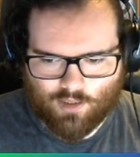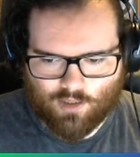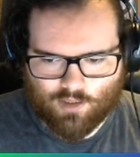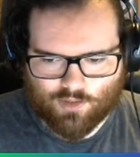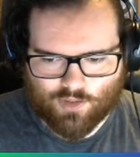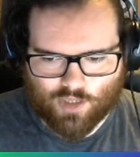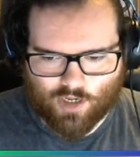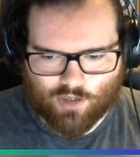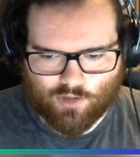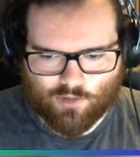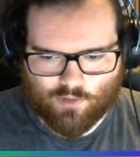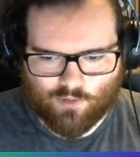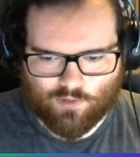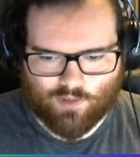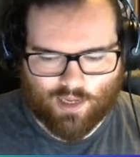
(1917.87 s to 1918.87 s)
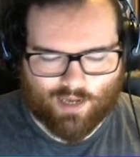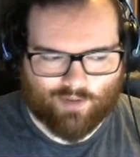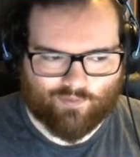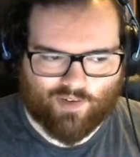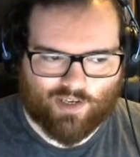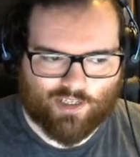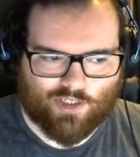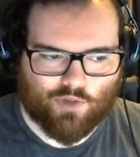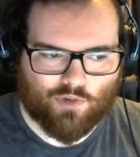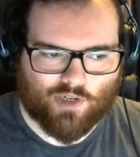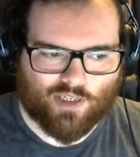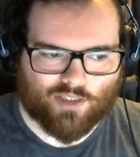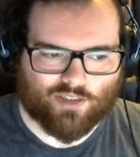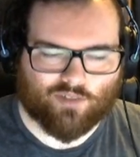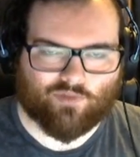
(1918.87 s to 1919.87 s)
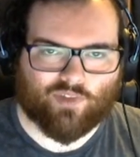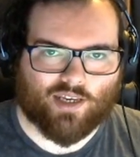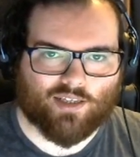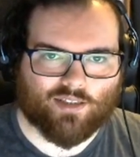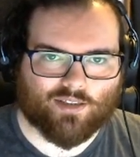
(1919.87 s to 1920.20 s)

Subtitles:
So, and for the units of this,